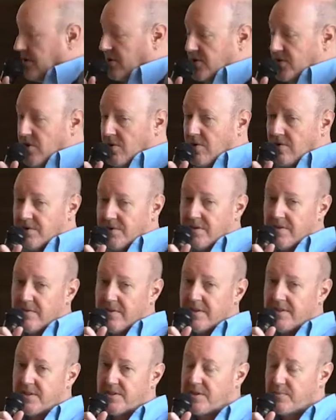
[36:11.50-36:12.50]
years old.
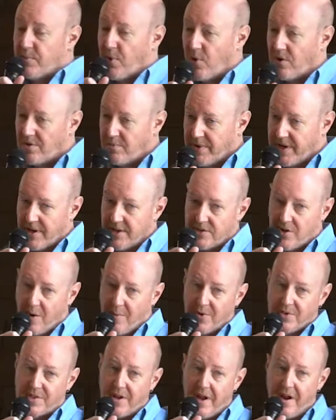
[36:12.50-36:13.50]
This is important because
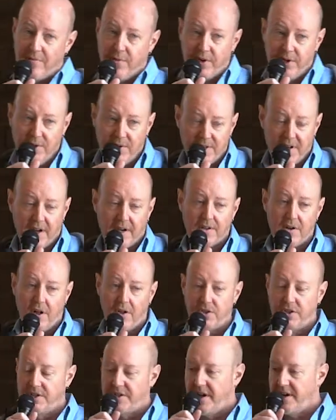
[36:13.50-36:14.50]
almost every new
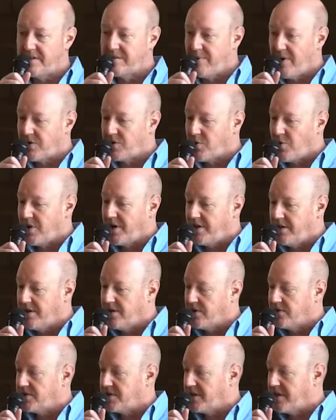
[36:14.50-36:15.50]
technology takes about 20
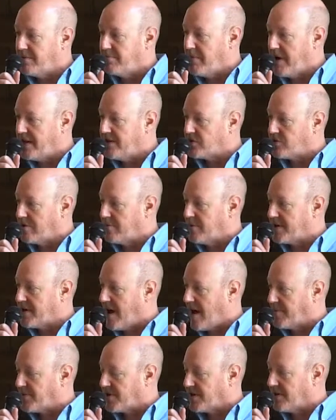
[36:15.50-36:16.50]
years to hit mainstream
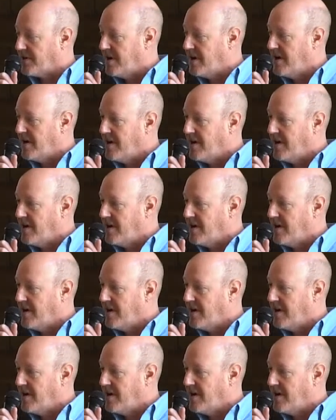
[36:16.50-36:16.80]
adoption.